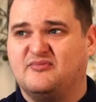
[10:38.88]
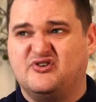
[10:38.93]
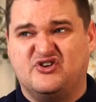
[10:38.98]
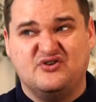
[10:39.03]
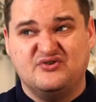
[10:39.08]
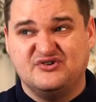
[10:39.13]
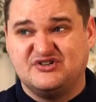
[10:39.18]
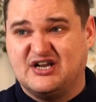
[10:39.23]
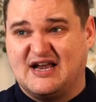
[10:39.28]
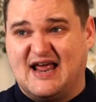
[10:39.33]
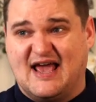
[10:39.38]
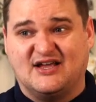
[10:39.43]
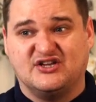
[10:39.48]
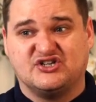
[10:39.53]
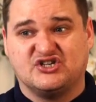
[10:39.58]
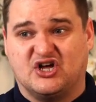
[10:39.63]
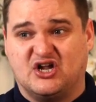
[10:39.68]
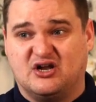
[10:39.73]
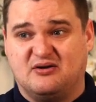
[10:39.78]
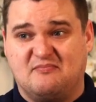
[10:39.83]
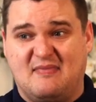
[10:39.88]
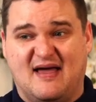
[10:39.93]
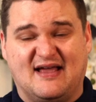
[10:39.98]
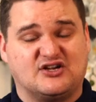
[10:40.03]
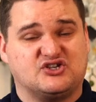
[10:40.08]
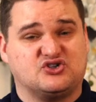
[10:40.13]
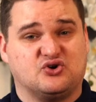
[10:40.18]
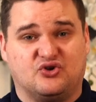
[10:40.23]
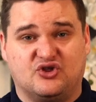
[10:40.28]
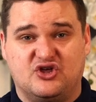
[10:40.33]
Use an agent,
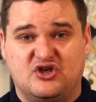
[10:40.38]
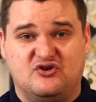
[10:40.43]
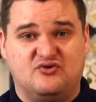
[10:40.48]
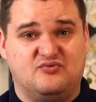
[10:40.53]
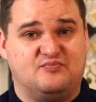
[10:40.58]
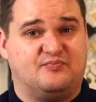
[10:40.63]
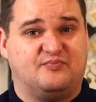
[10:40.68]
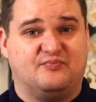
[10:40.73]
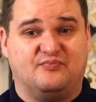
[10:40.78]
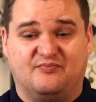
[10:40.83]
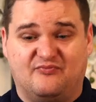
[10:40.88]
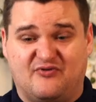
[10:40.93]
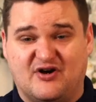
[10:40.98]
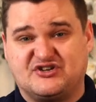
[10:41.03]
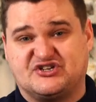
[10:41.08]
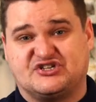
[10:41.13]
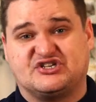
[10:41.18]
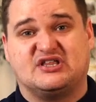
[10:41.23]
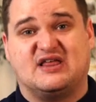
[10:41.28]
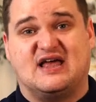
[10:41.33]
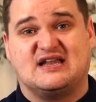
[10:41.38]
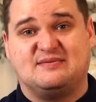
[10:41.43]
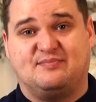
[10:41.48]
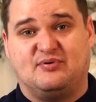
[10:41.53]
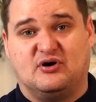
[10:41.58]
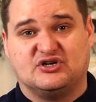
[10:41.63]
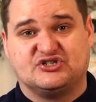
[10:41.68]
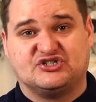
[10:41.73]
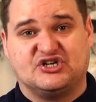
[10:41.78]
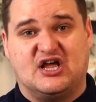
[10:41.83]
make sure that you register their
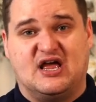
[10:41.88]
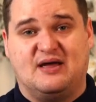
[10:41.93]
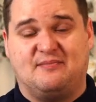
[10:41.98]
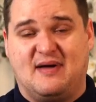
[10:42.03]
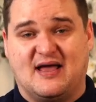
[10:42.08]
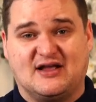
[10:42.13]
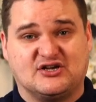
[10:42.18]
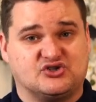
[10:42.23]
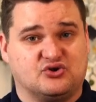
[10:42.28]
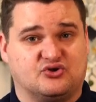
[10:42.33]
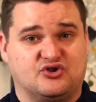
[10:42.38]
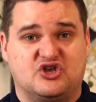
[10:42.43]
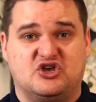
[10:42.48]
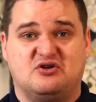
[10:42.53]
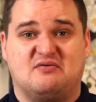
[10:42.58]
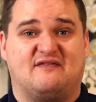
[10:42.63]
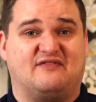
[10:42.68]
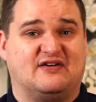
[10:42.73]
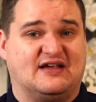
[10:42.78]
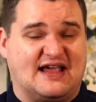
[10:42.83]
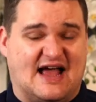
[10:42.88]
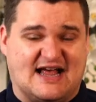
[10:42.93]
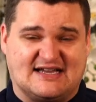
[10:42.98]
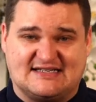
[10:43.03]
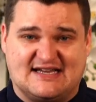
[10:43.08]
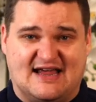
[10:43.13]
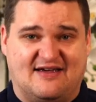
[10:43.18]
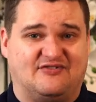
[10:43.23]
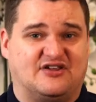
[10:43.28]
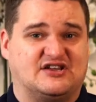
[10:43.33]
deposit, make sure that you have a gas
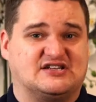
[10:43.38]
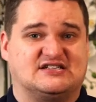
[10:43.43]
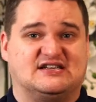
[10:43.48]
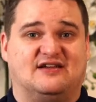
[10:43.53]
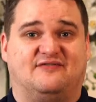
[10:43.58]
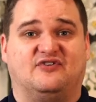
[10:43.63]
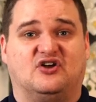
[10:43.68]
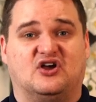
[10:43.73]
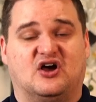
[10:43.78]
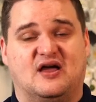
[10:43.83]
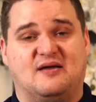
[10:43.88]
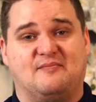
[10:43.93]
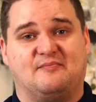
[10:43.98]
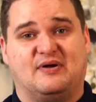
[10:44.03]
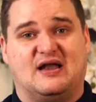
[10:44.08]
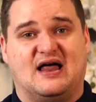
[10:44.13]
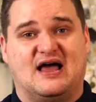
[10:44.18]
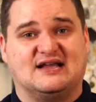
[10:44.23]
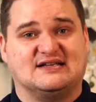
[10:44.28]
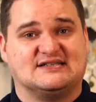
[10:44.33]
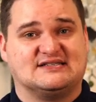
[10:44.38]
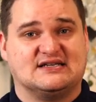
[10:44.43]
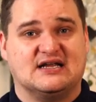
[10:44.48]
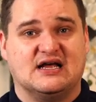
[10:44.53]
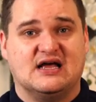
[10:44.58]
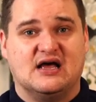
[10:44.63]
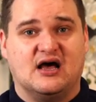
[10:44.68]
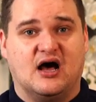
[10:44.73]
safety certificate in place.